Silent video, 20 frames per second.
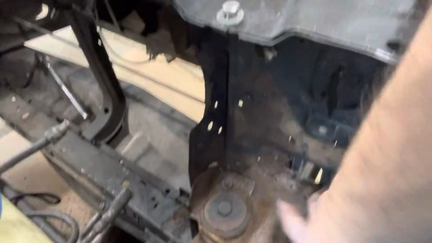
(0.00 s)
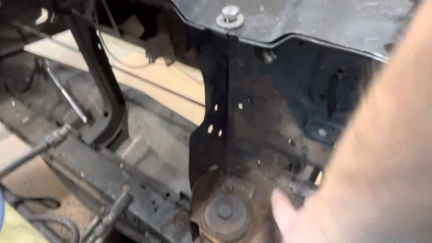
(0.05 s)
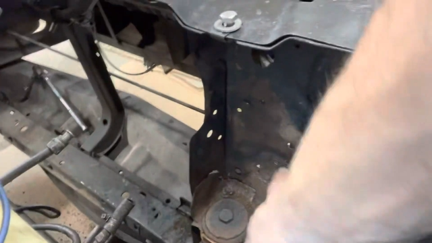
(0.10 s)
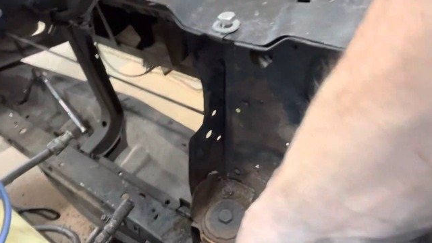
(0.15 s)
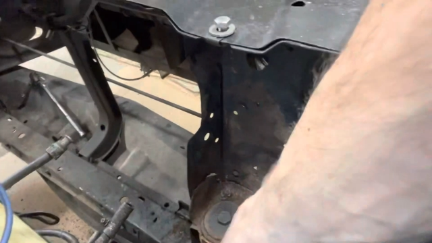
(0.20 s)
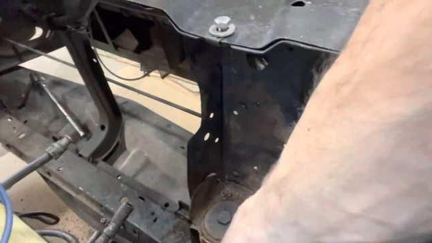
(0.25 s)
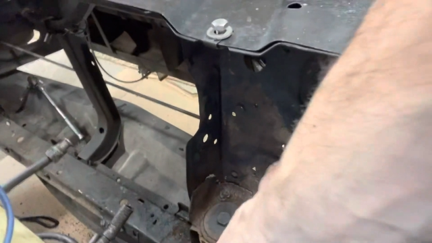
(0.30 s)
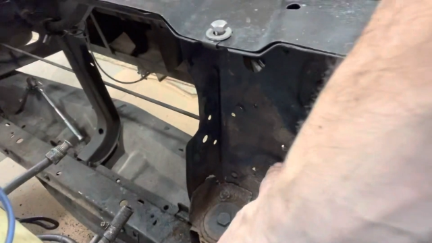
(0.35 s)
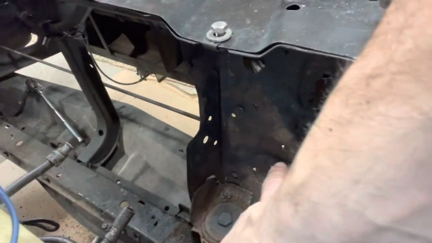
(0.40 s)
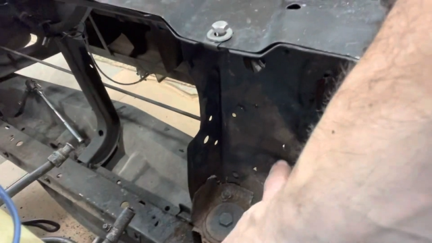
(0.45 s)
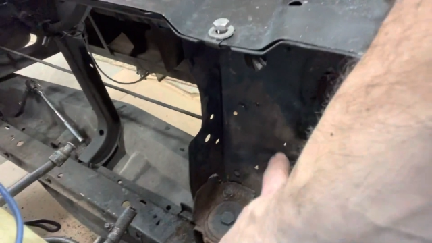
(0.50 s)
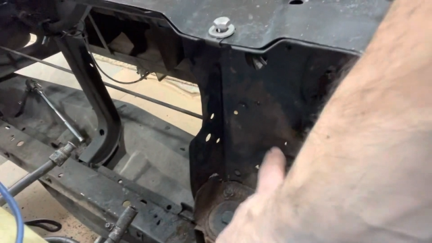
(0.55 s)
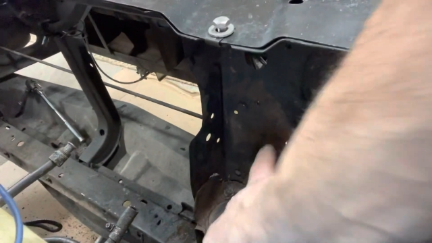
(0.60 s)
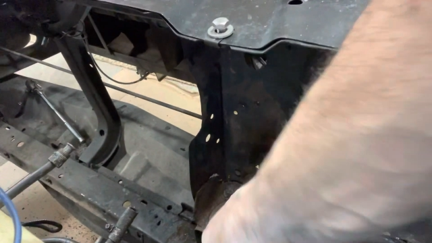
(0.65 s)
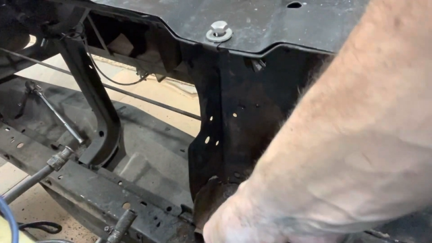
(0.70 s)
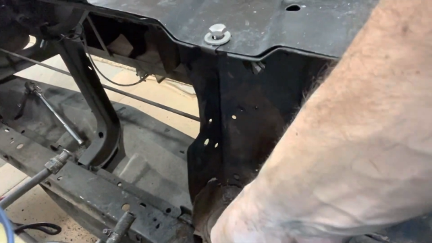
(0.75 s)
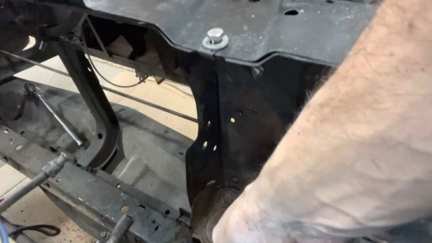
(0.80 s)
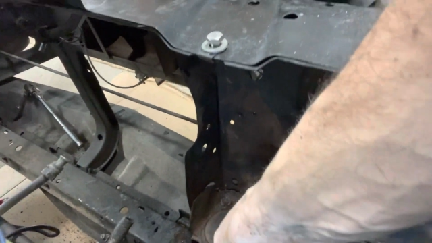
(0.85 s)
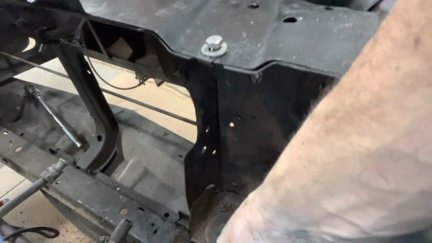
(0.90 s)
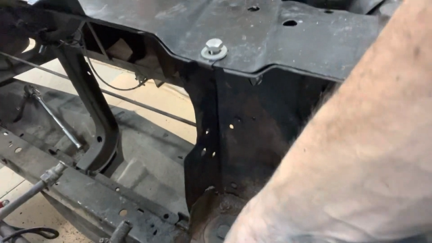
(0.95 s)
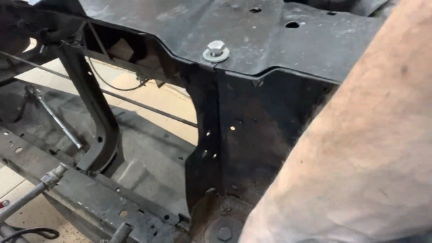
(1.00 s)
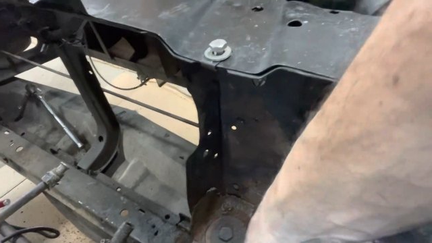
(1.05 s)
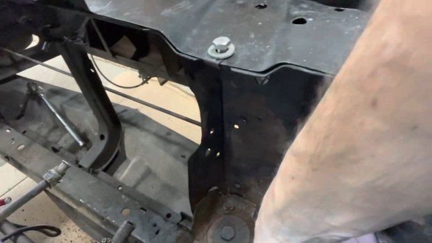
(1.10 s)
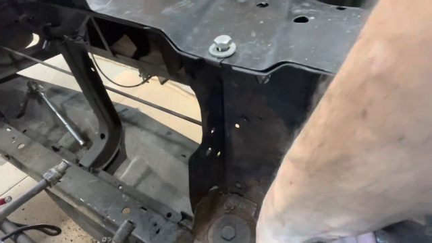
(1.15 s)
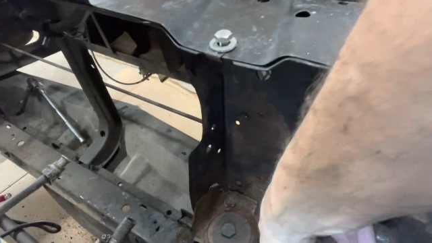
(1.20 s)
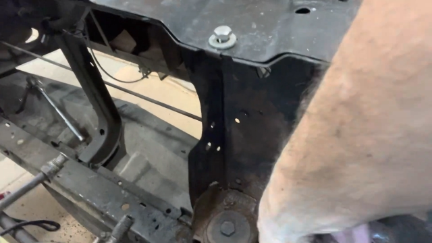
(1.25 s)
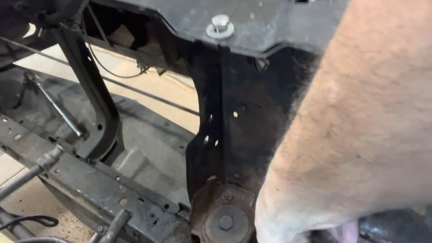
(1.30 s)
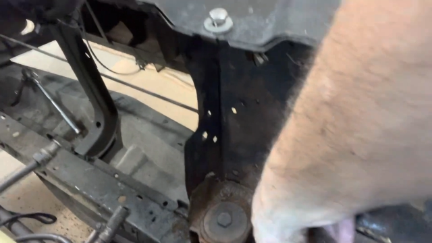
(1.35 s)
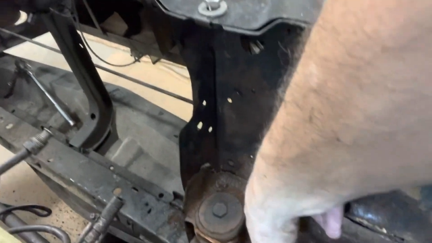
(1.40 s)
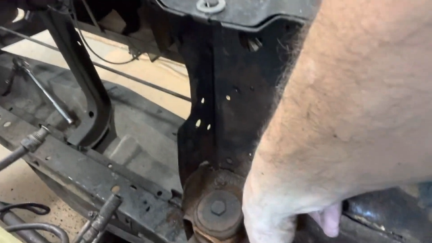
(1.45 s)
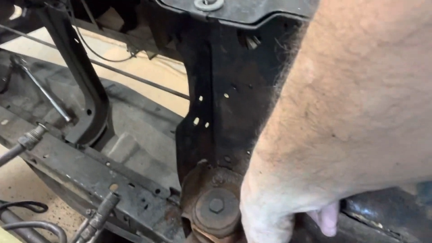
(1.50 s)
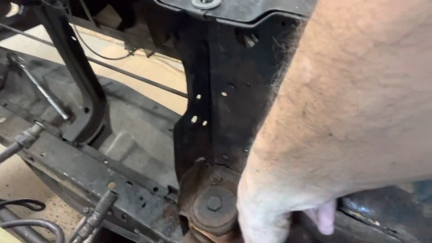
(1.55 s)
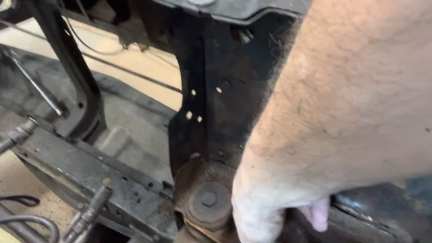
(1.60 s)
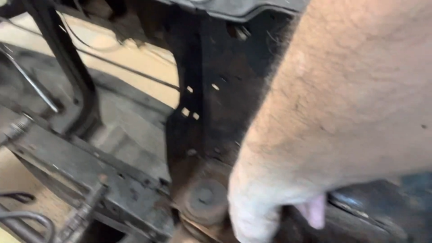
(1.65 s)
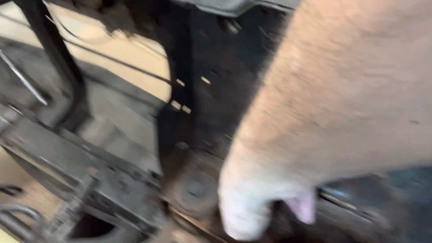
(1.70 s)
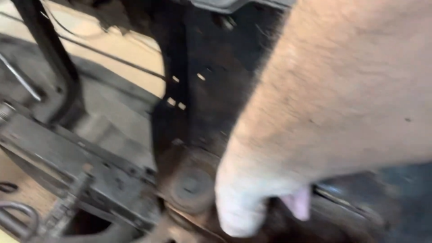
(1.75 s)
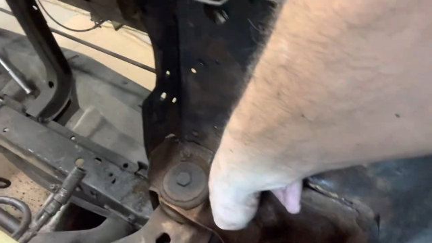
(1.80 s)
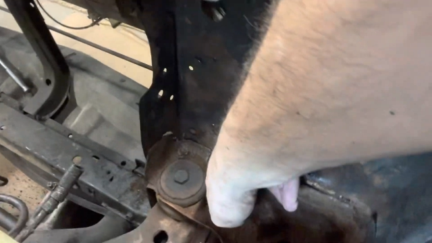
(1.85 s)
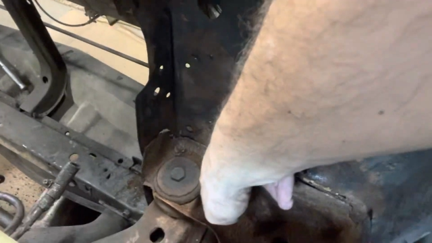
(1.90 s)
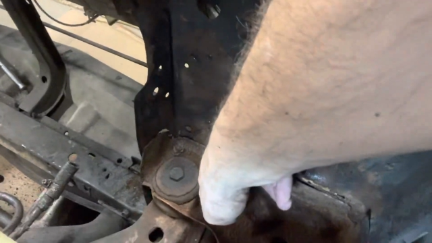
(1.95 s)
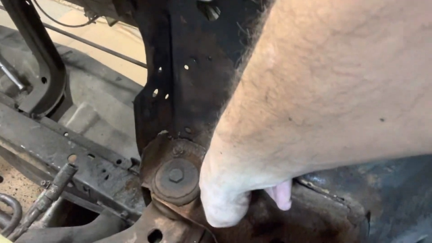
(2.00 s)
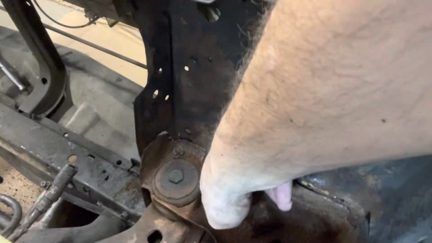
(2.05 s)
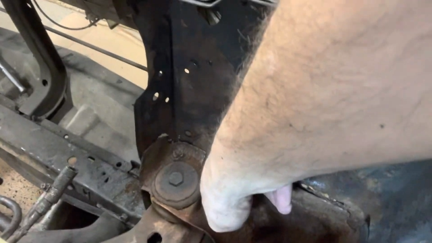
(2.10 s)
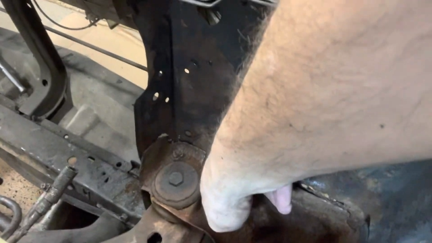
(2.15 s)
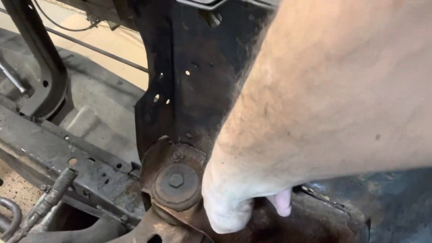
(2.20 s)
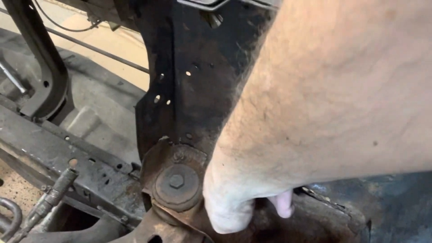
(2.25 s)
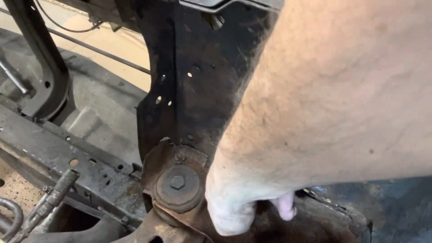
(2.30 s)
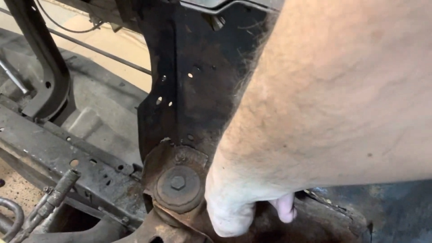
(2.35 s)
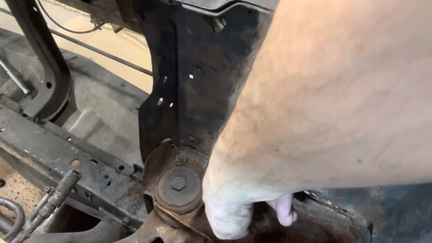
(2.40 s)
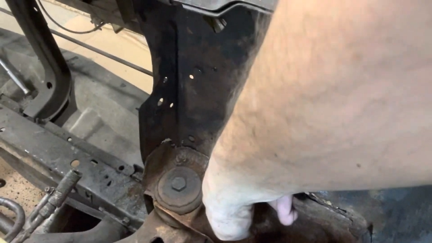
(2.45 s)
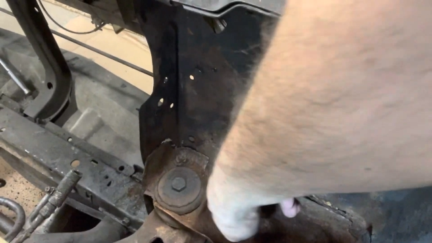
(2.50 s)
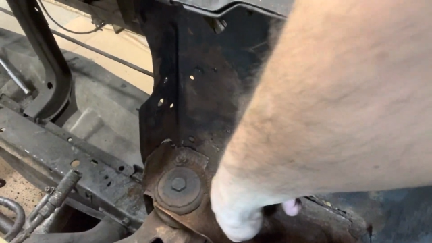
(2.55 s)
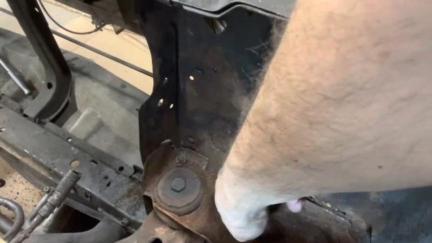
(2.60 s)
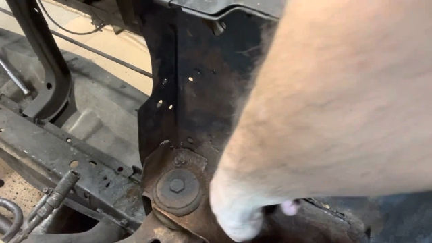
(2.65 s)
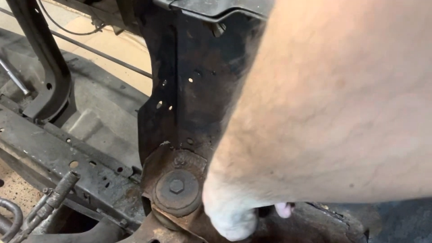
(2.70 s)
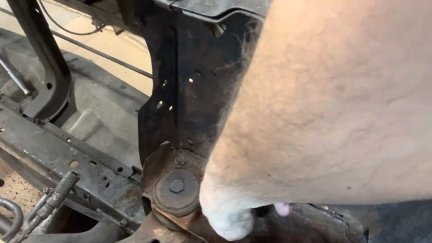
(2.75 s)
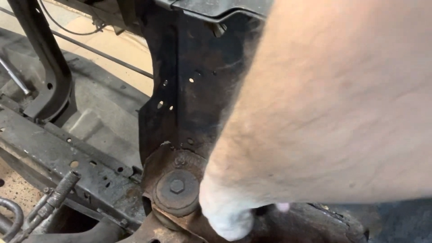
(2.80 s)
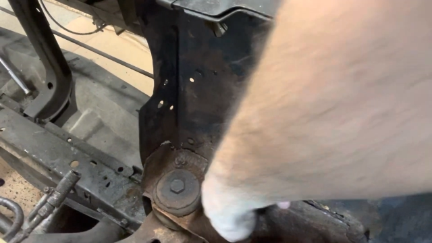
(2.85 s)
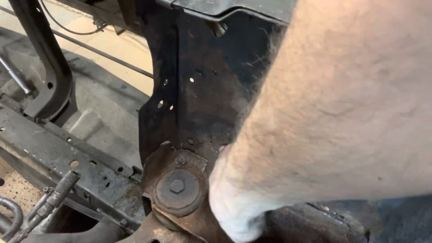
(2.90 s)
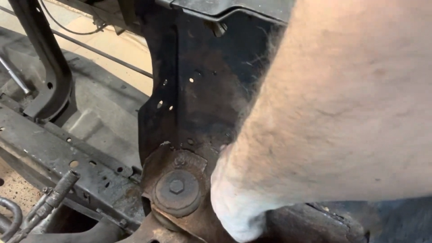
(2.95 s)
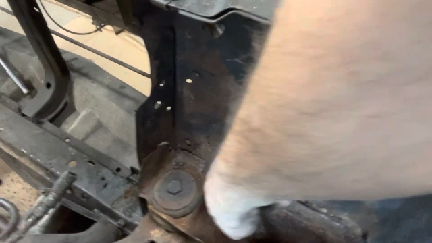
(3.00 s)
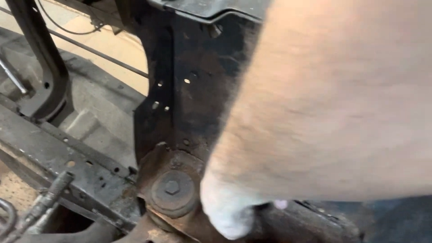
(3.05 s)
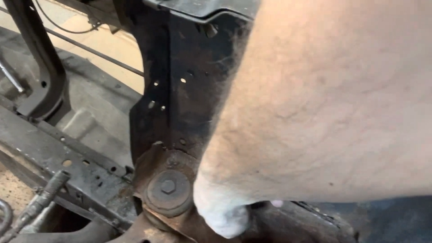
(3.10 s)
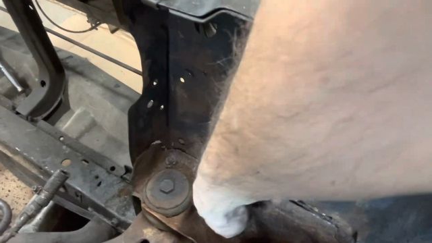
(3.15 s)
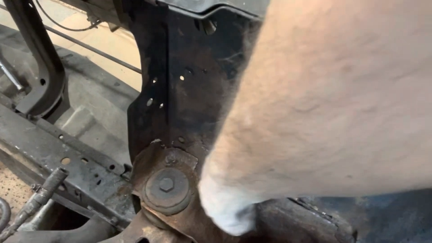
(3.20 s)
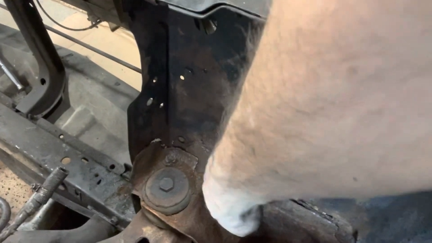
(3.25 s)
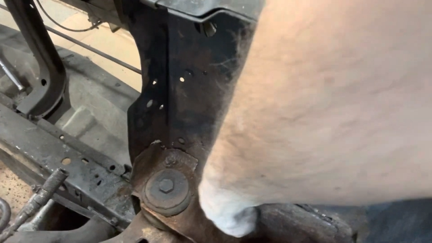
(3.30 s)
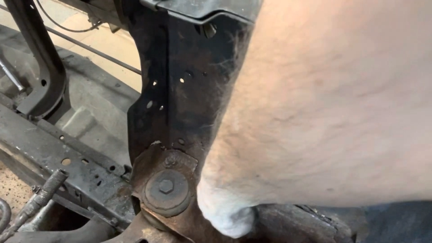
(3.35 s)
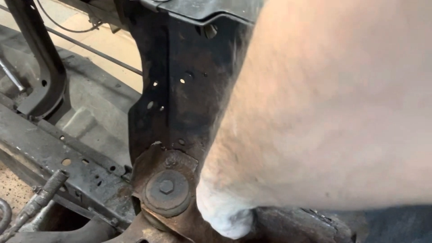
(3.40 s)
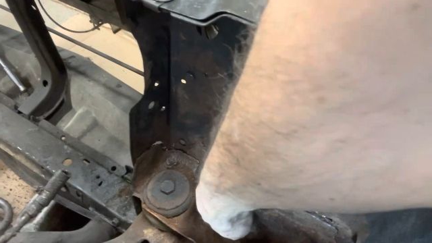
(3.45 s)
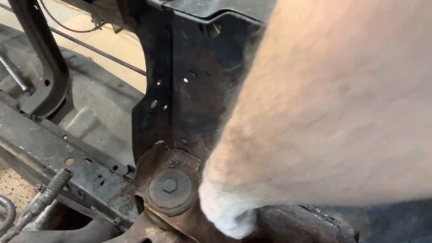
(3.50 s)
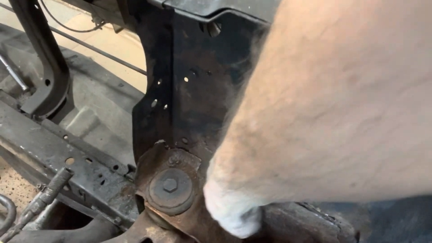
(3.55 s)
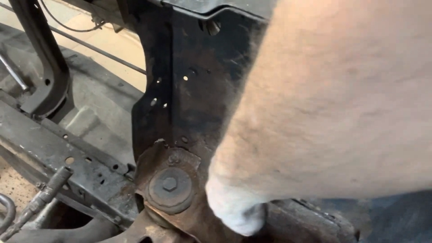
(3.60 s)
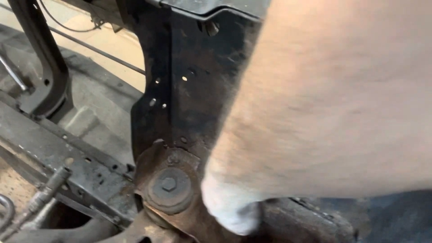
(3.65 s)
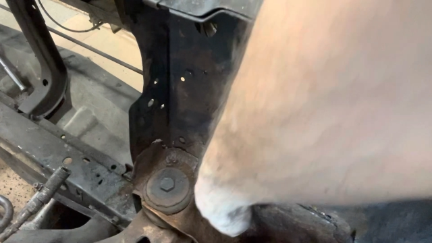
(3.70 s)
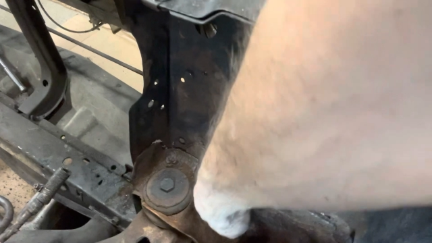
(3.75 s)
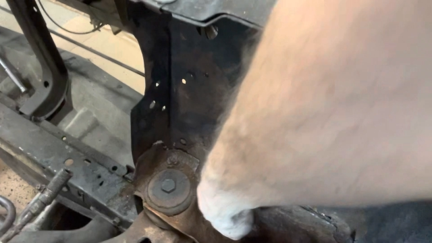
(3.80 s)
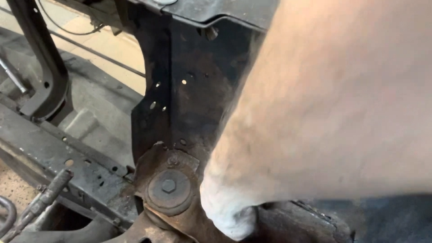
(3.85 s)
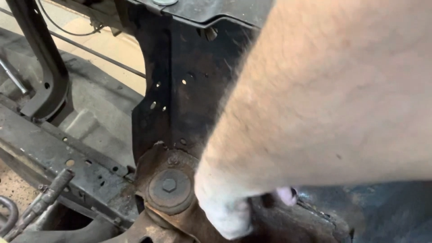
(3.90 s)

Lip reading: [unreadable: no face in view]